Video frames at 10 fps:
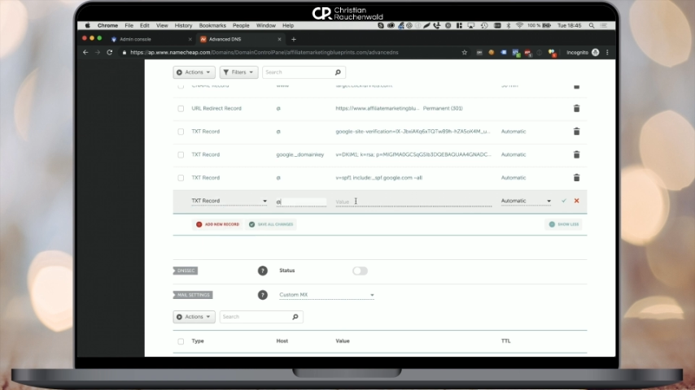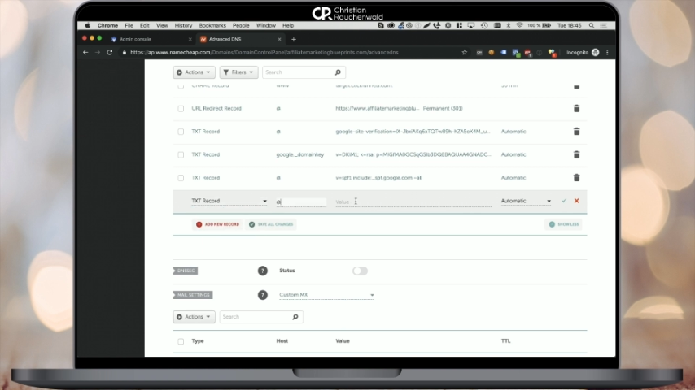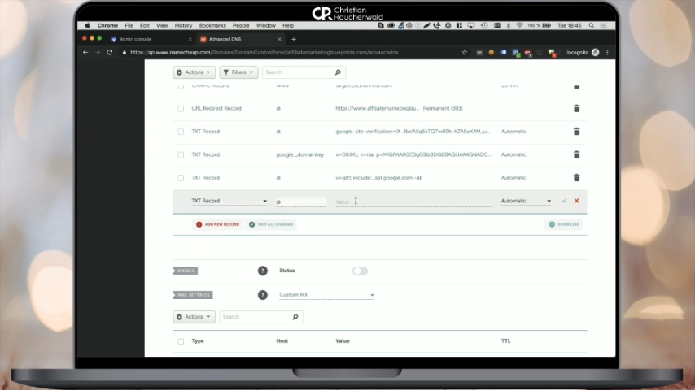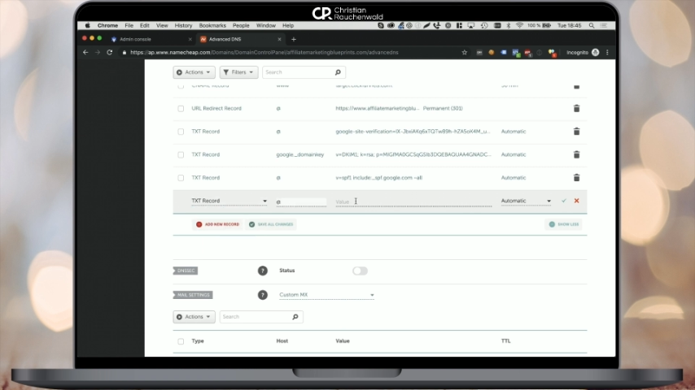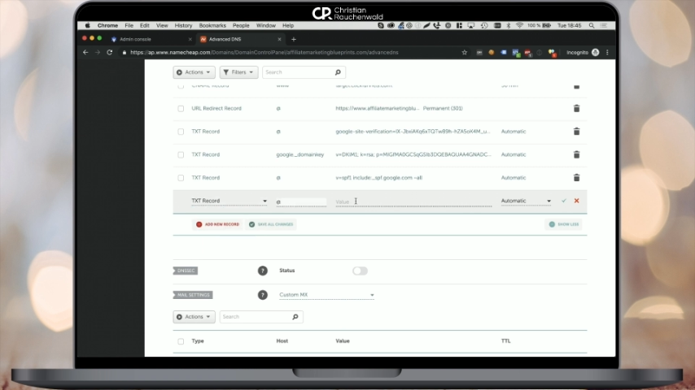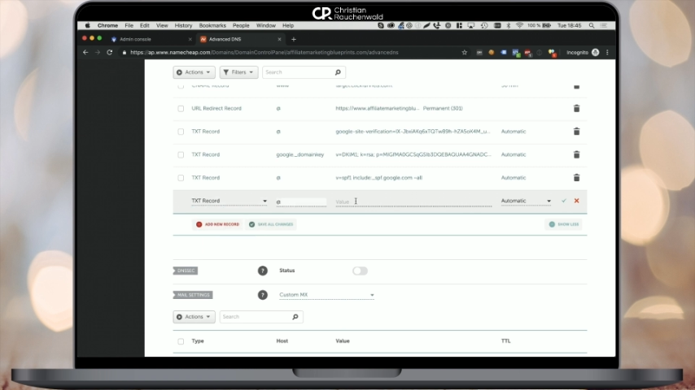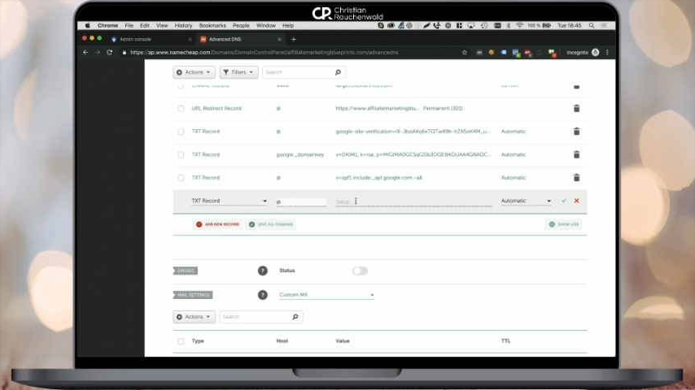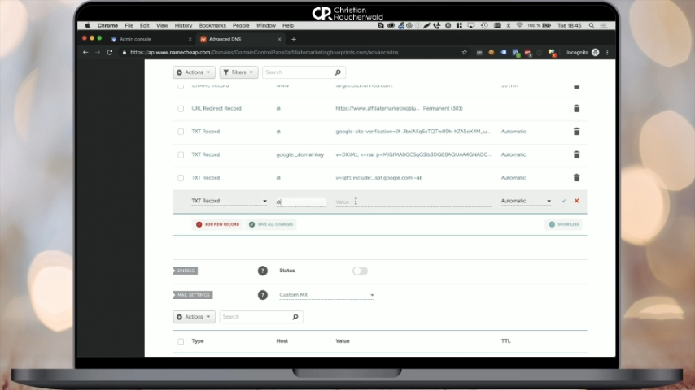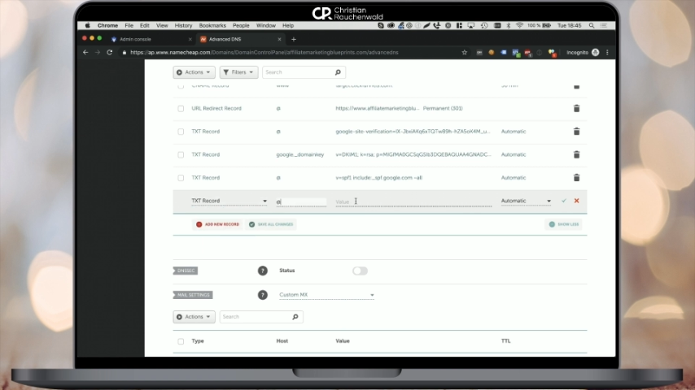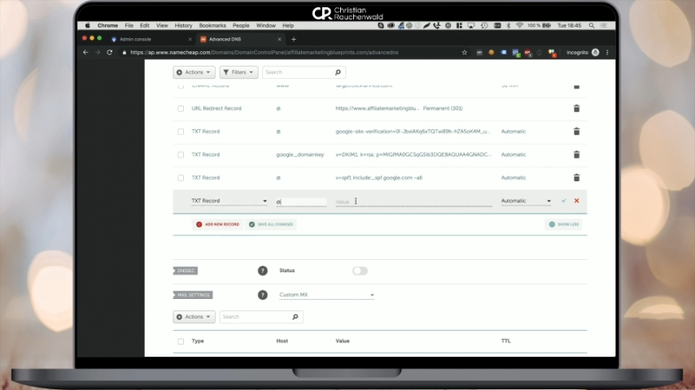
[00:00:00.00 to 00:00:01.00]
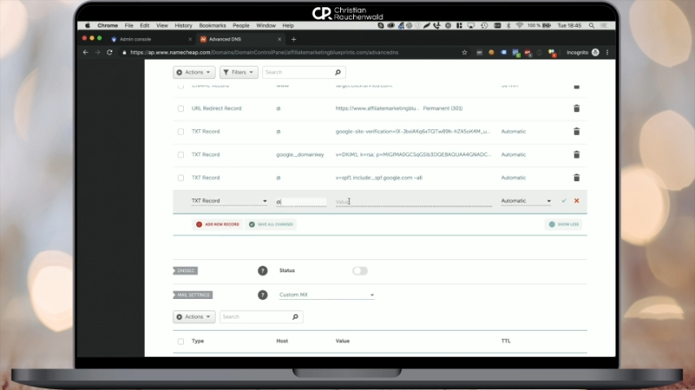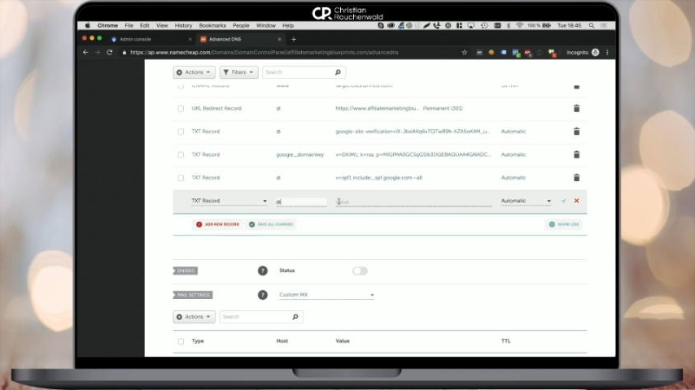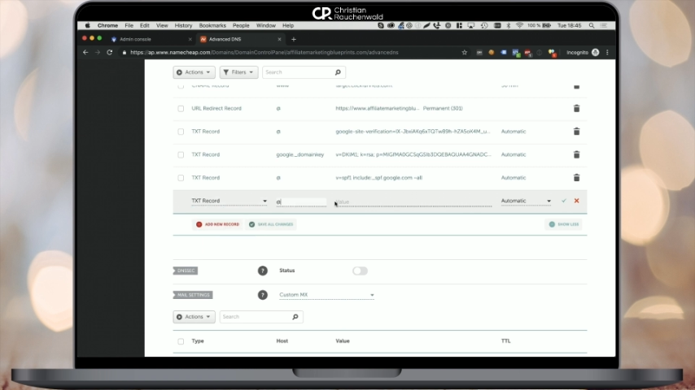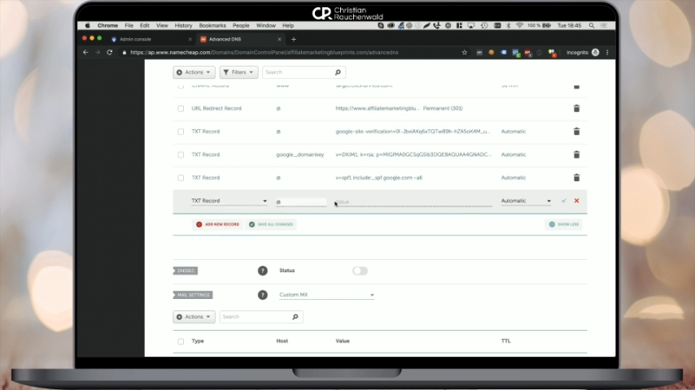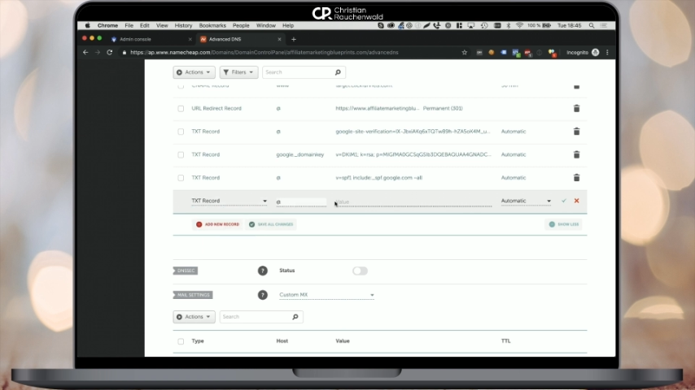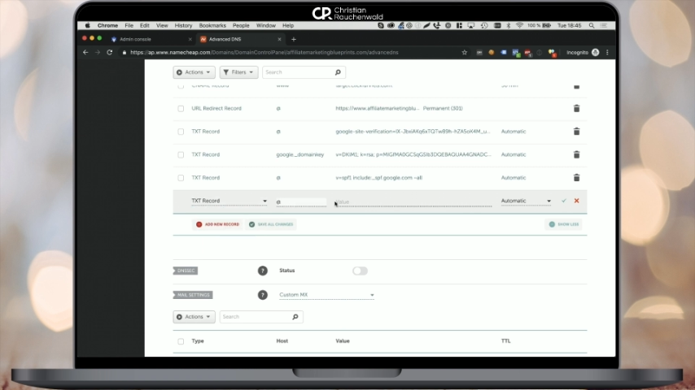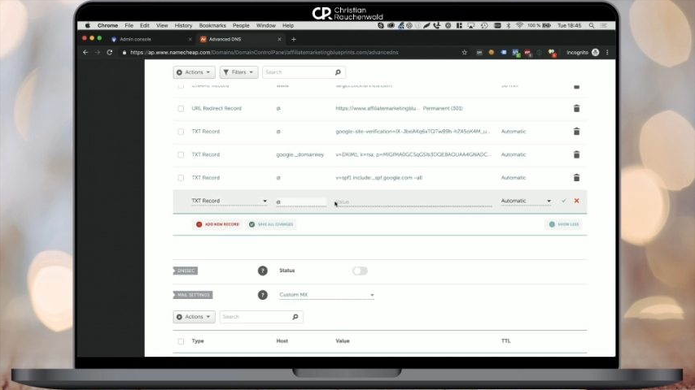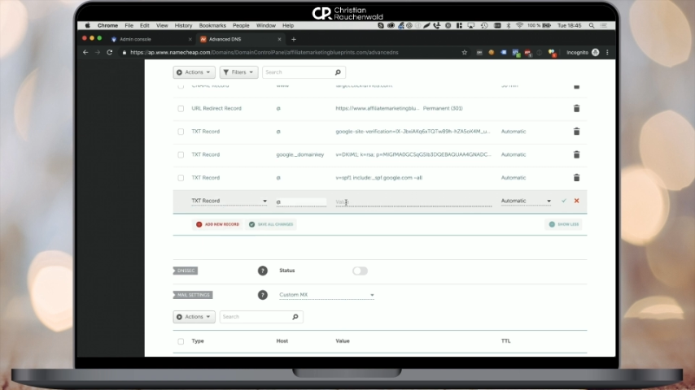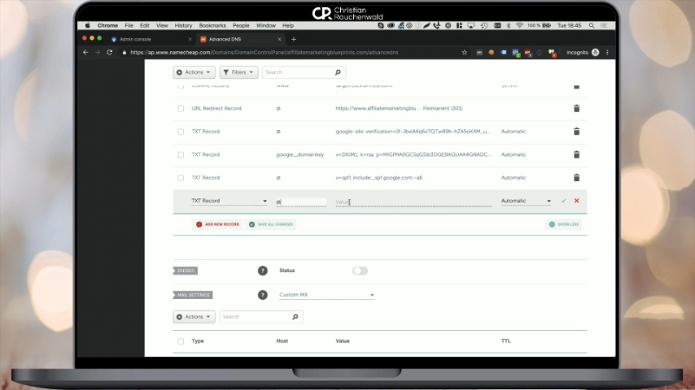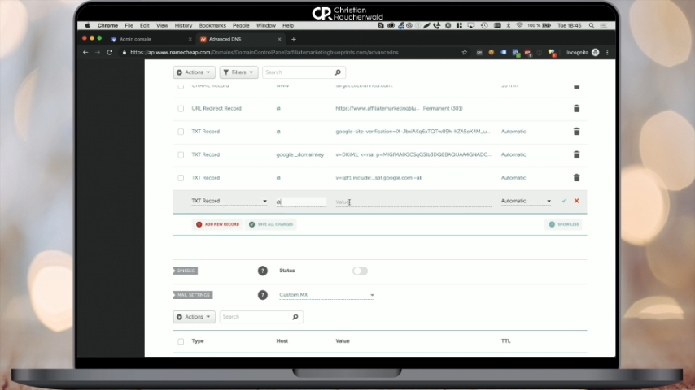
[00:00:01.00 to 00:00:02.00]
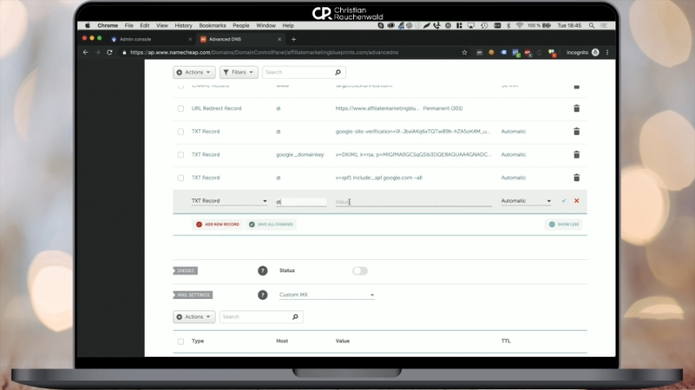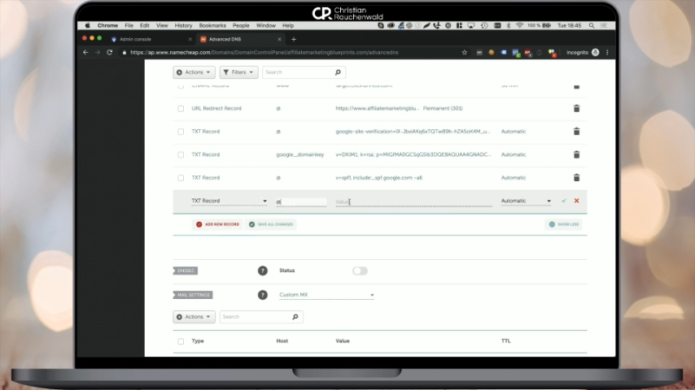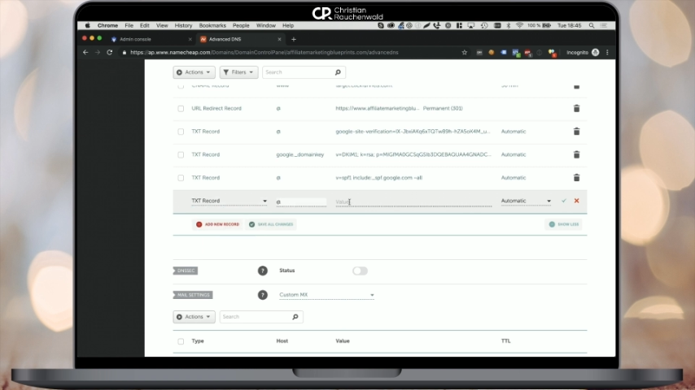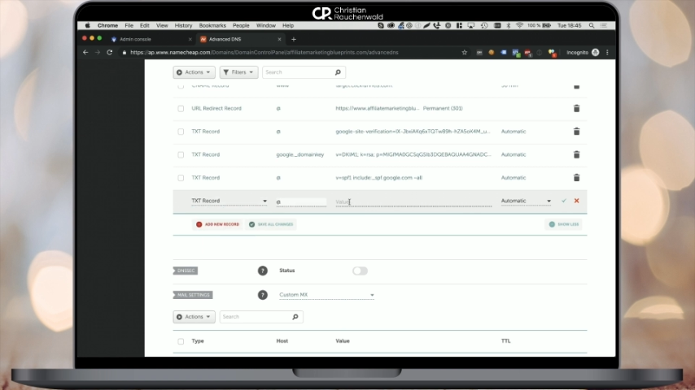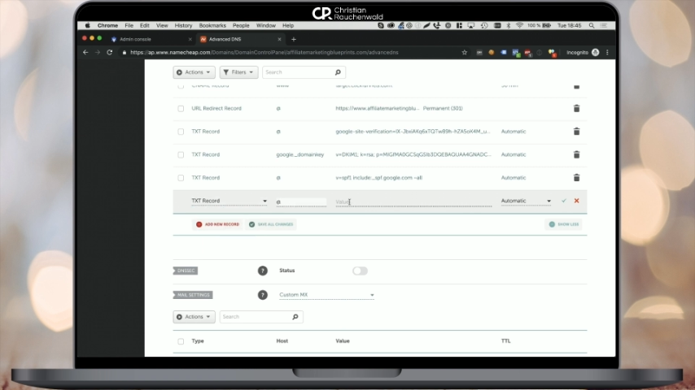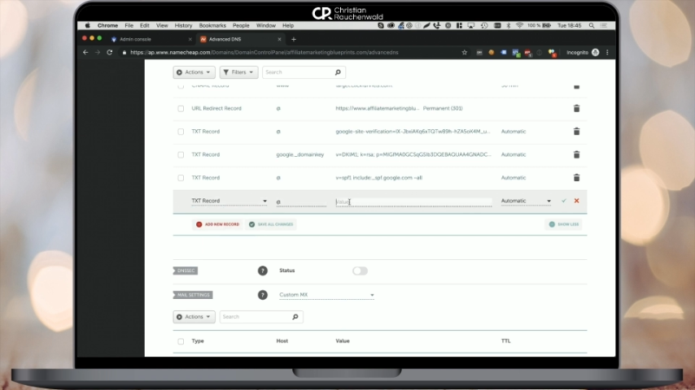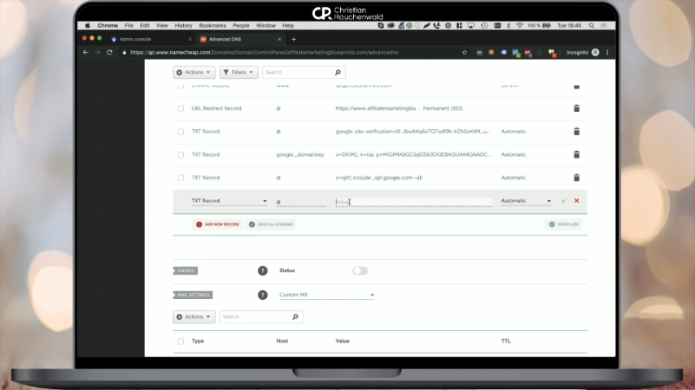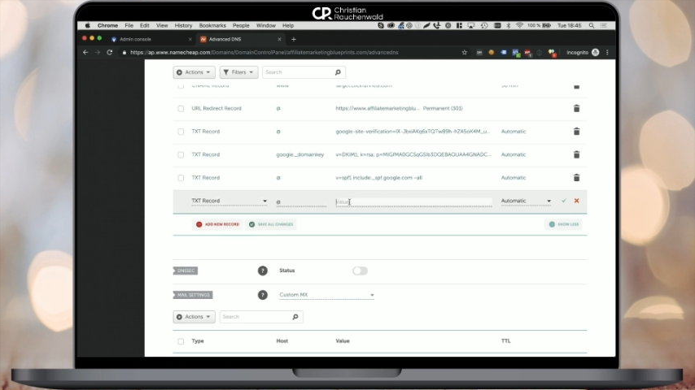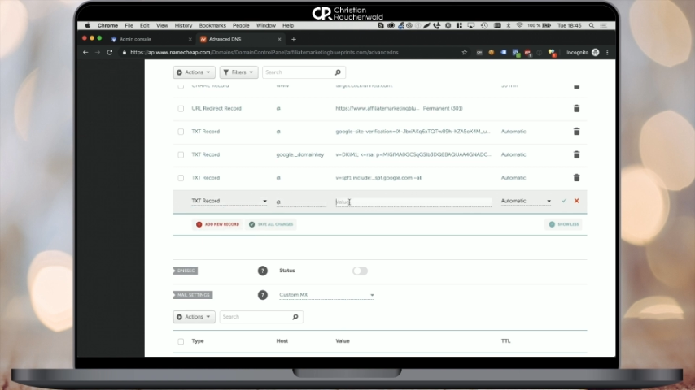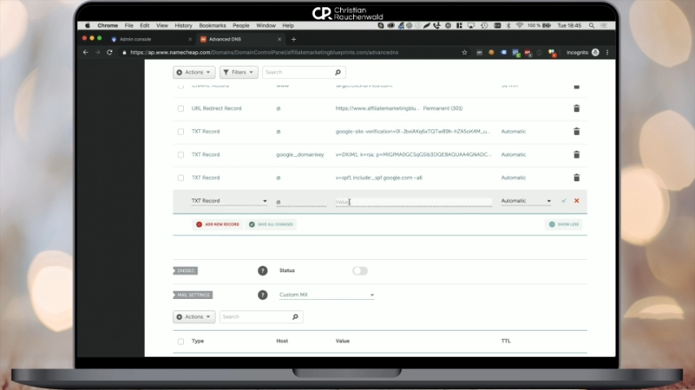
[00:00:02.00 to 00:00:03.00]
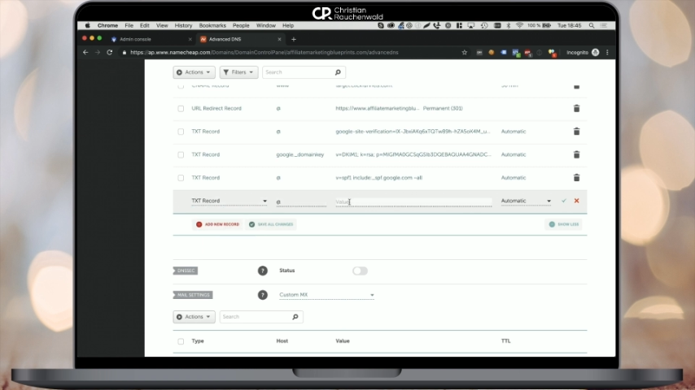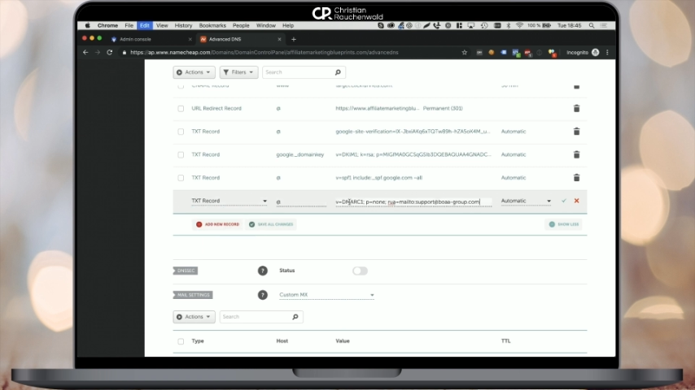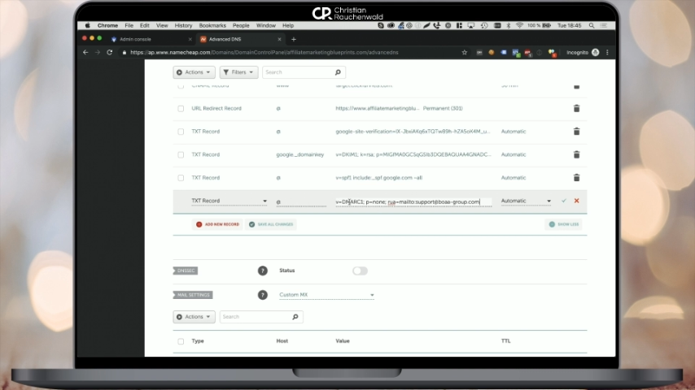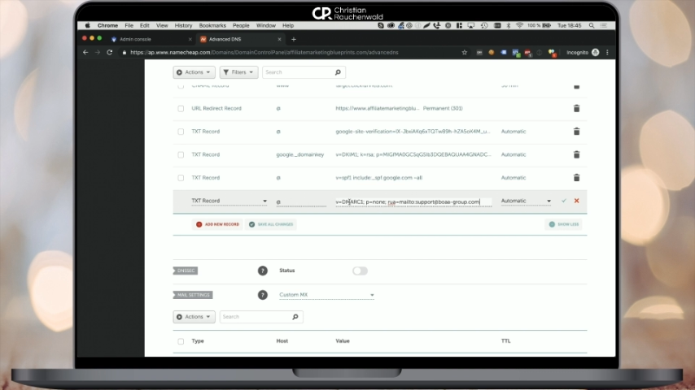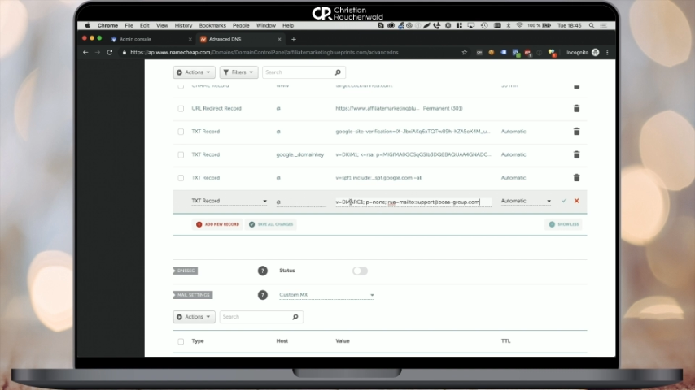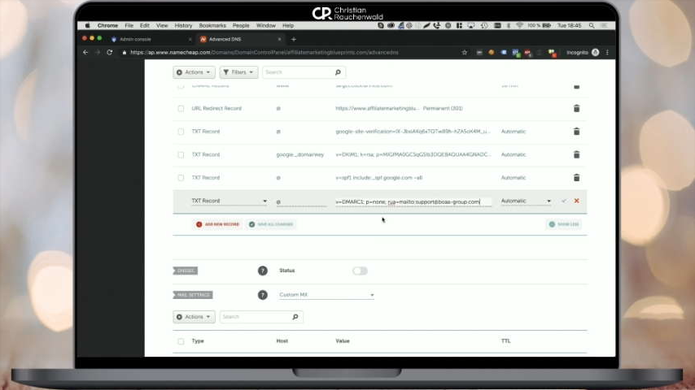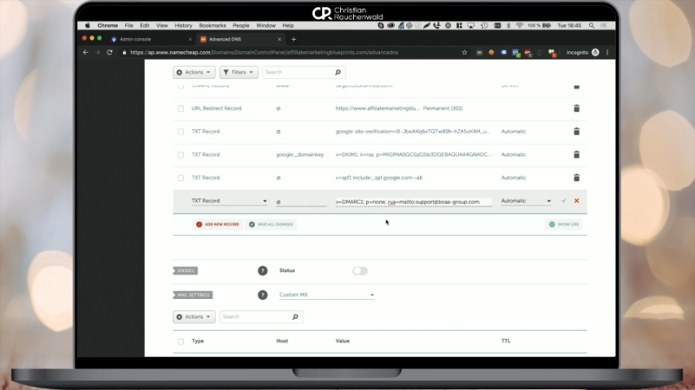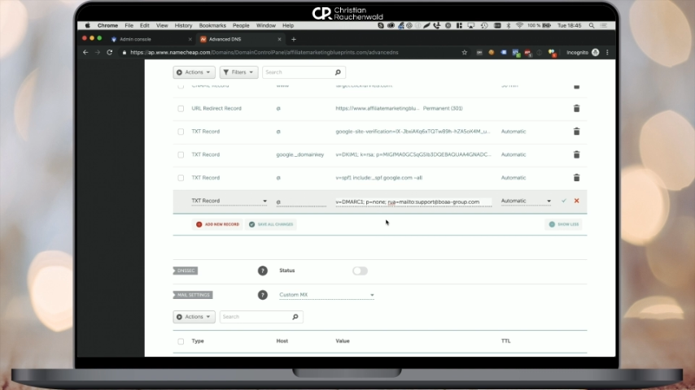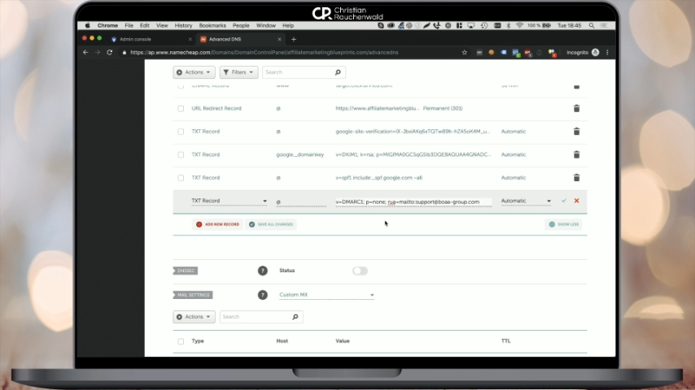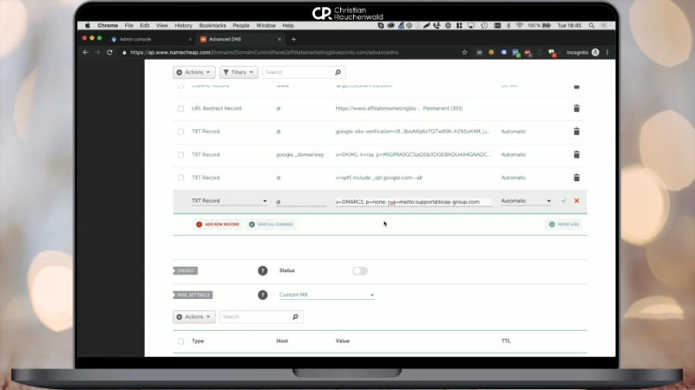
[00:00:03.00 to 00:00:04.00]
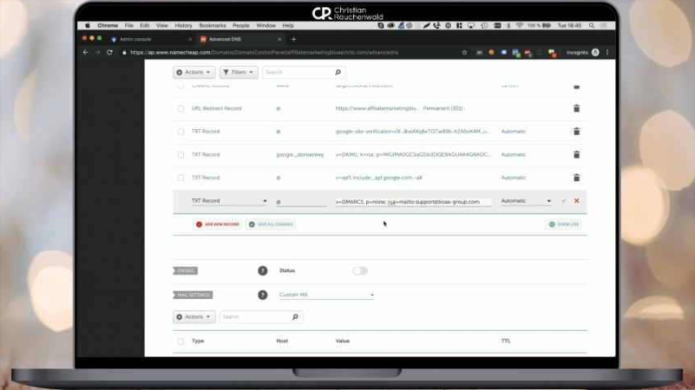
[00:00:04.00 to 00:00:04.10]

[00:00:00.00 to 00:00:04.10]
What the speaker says: [unreadable: no face in view]